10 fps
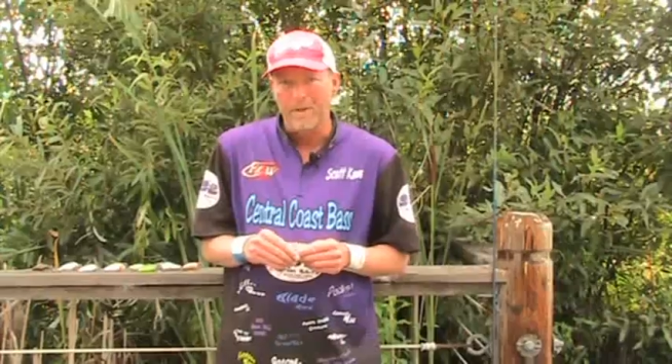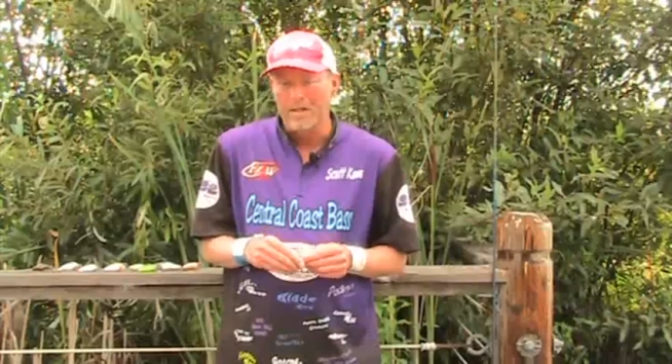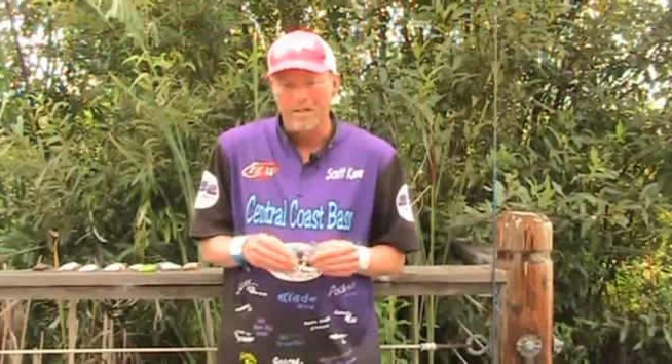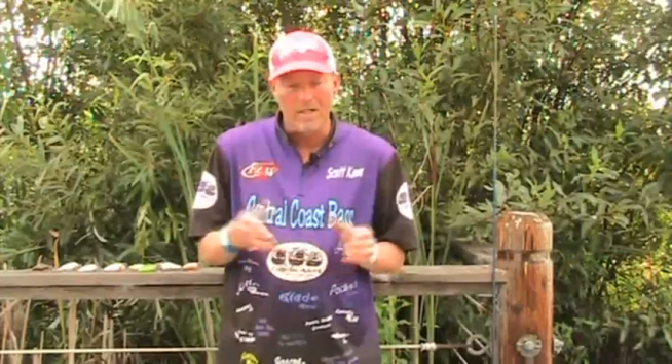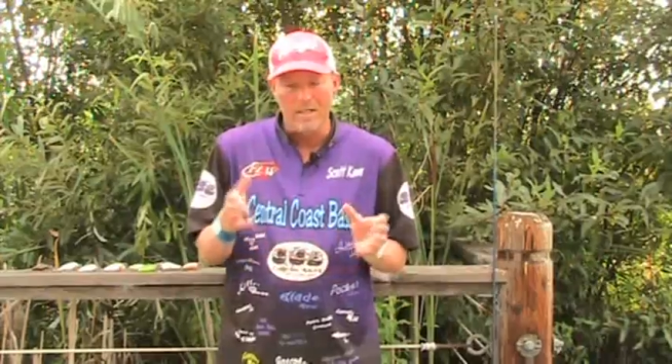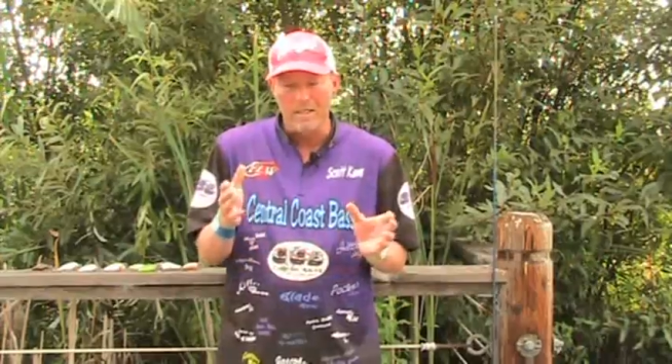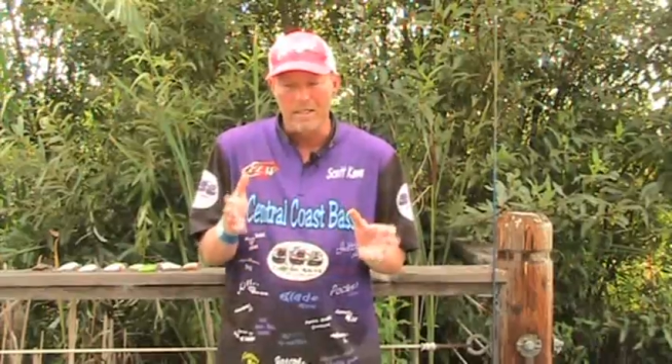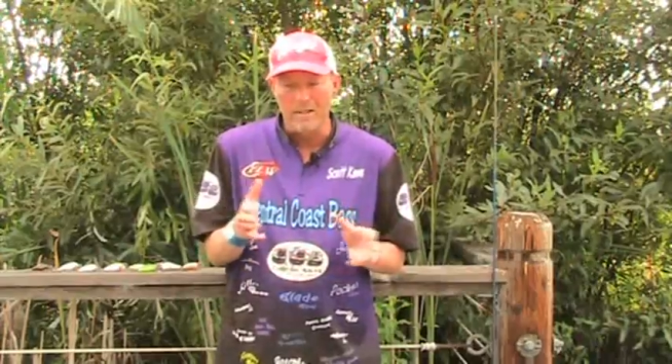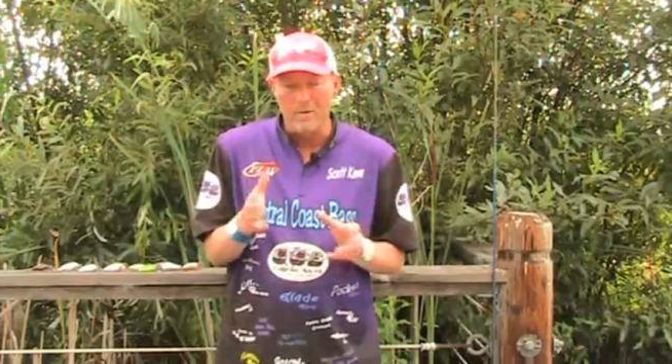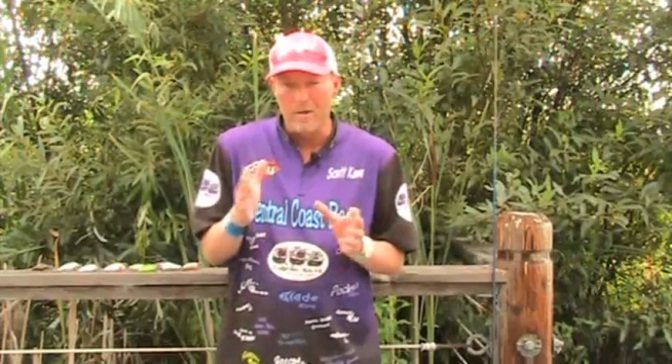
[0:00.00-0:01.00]

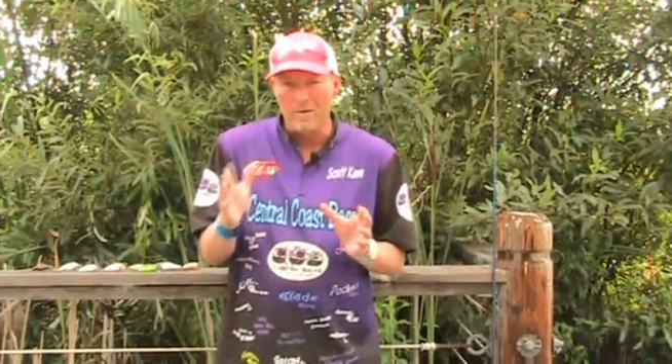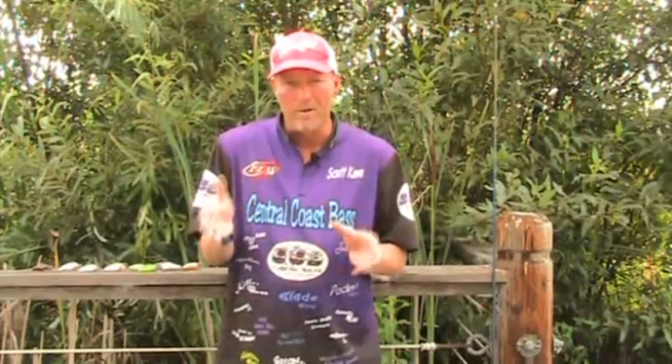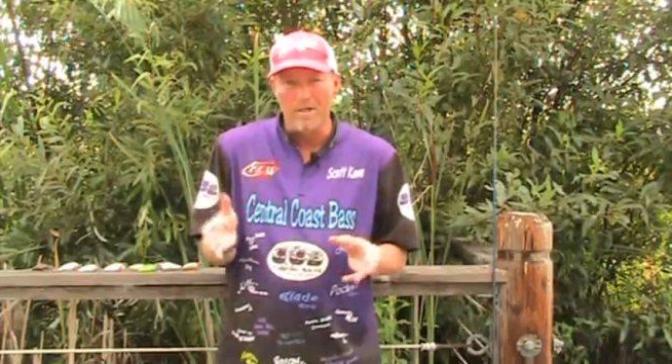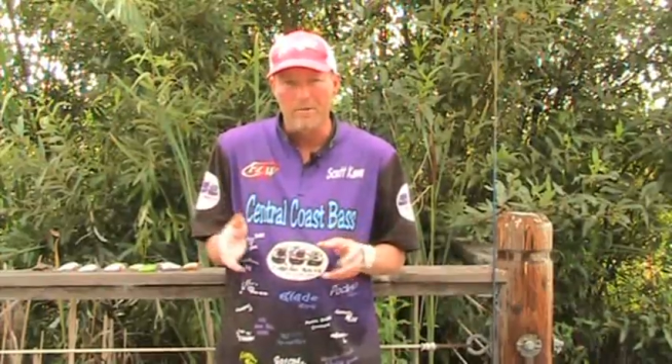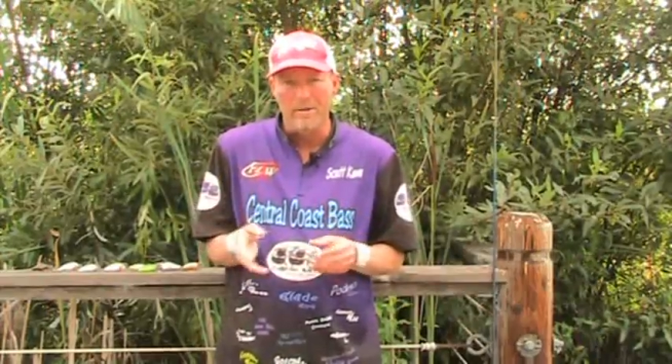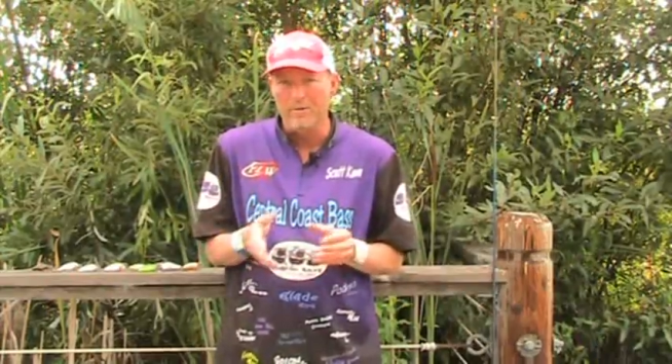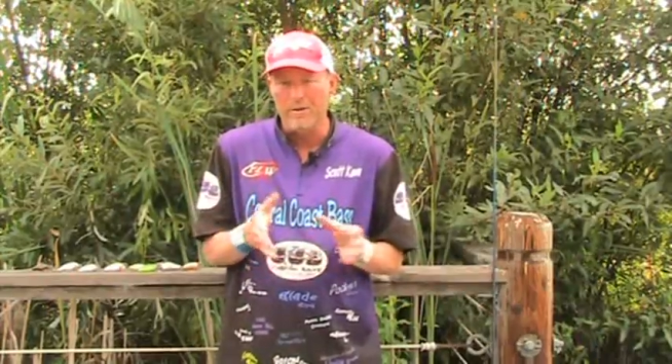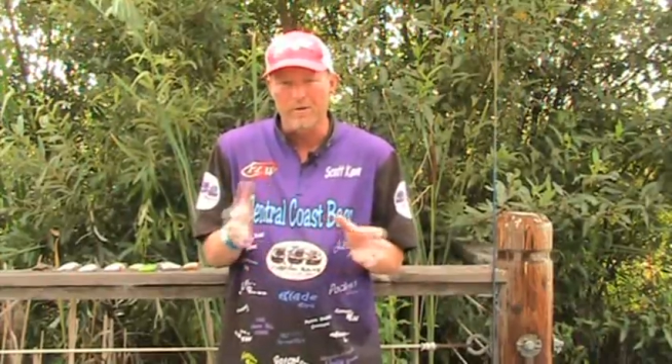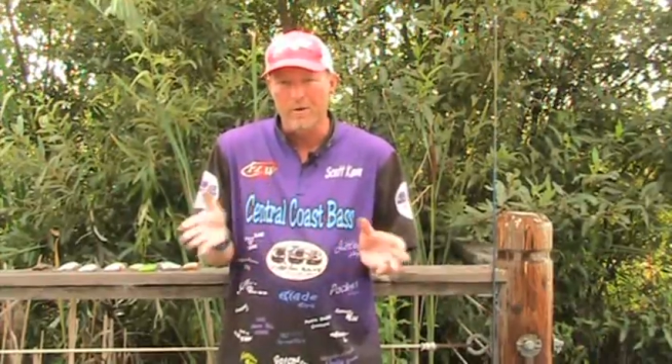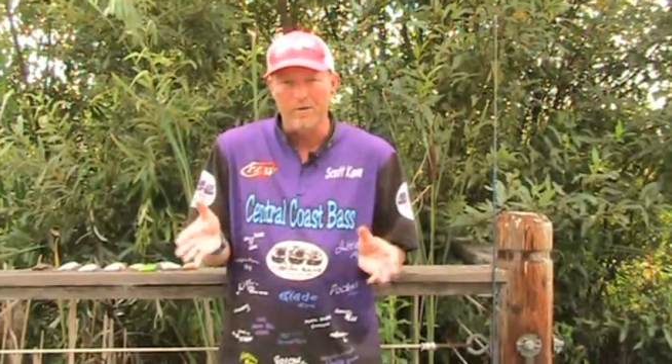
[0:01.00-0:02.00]
You don't want to run them in 3
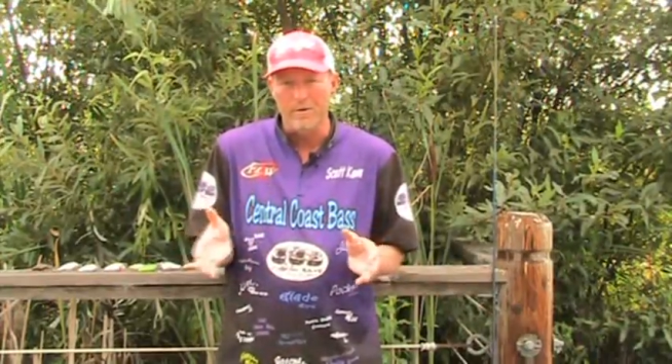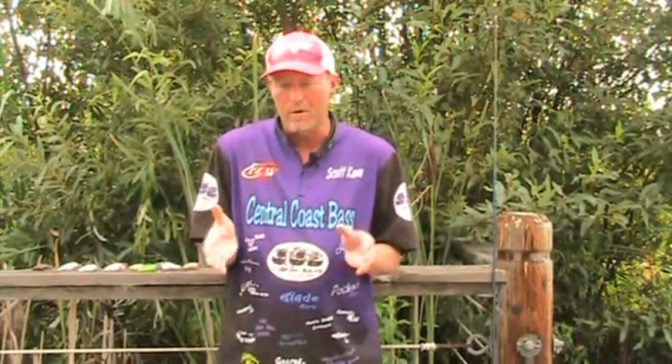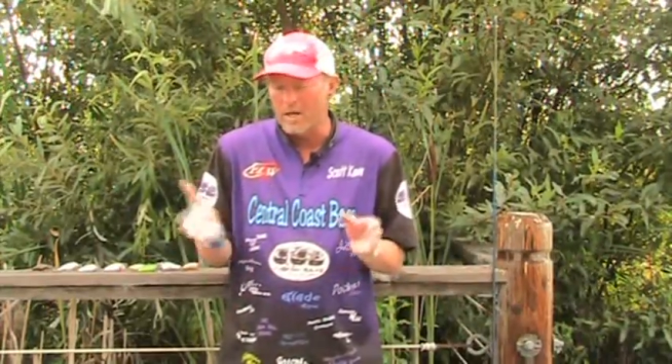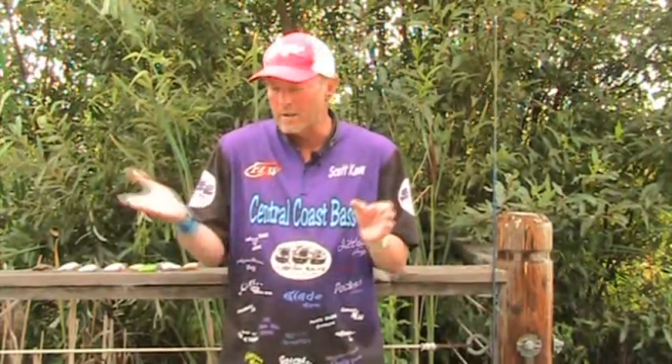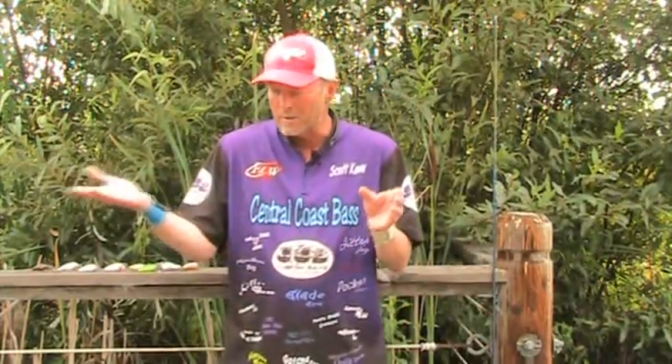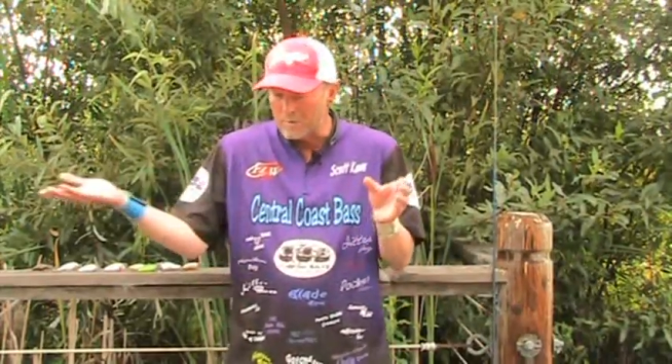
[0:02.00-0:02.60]
to 4 feet water